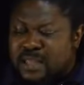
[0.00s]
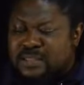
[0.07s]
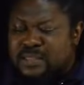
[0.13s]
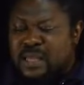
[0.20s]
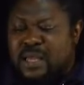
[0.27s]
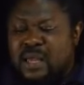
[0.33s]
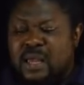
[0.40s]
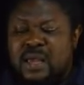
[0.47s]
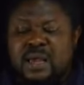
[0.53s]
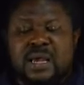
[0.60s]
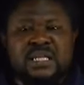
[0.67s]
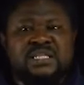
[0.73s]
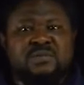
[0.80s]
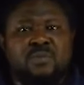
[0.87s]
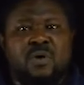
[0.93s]
say
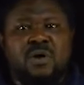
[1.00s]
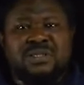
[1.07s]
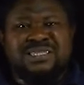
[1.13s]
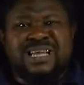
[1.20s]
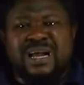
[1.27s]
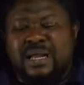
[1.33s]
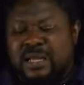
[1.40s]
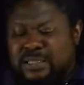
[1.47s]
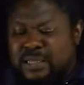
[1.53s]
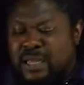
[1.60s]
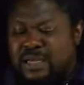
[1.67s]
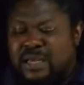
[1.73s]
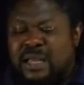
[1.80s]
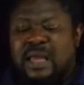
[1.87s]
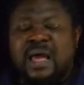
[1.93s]
is more
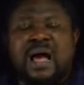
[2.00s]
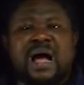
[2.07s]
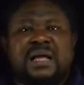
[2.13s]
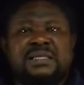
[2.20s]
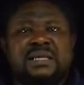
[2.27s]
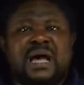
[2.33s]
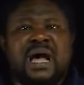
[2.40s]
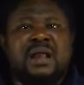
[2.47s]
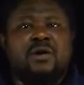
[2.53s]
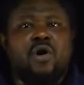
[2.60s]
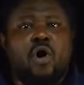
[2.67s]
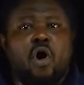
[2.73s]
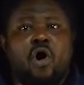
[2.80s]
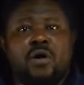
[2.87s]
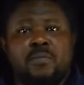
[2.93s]
targeted at an
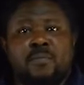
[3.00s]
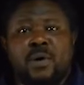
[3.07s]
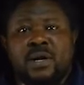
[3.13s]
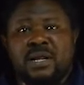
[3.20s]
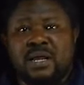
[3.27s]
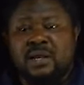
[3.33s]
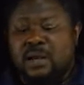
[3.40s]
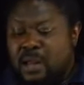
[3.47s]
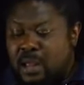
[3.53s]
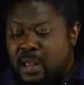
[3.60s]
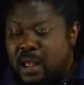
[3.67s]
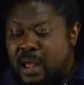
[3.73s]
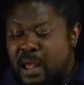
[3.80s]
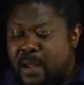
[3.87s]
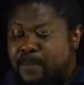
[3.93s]
onboarding
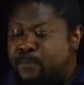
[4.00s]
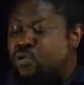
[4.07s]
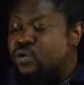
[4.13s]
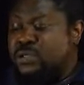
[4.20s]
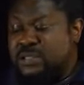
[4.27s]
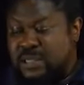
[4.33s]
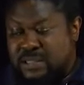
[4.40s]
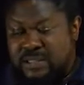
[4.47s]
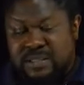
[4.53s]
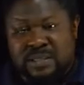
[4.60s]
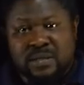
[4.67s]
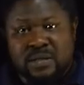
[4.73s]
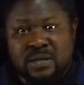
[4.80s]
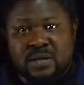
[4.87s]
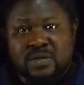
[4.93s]
process.
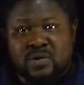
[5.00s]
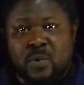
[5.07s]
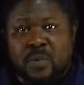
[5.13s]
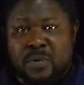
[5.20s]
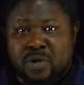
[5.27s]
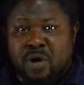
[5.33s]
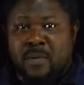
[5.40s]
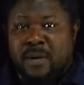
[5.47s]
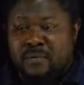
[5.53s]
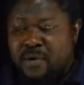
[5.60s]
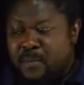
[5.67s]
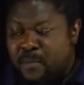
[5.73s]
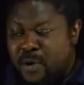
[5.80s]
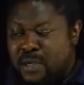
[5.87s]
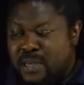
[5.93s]
So when we talk about
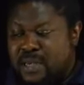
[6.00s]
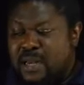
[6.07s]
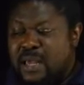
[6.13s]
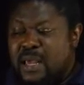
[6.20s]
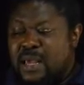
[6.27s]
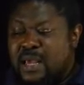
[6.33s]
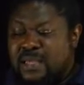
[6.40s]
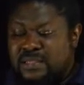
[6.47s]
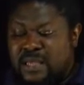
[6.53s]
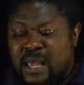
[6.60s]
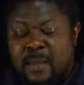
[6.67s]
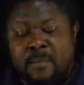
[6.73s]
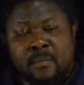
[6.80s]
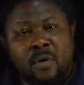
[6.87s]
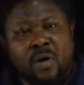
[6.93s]
reboarding, it's
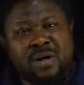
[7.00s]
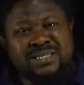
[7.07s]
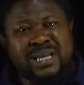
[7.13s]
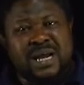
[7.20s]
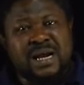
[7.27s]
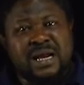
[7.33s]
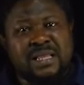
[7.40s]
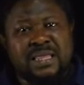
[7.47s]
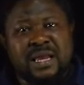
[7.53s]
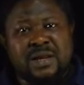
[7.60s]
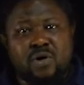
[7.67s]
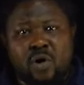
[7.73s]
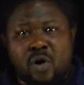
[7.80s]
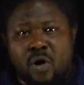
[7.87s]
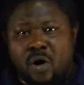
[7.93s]
a more targeted
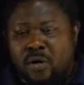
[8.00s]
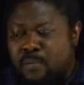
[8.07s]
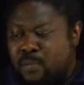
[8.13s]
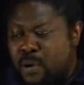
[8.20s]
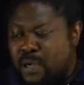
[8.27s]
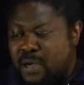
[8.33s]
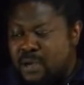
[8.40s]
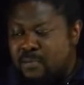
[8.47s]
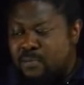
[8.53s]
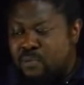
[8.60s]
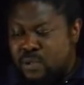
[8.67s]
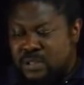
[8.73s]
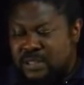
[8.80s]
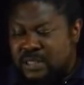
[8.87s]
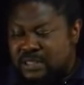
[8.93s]
onboarding
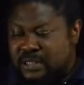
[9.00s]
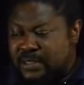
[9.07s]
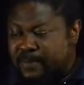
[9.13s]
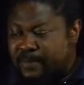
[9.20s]
process.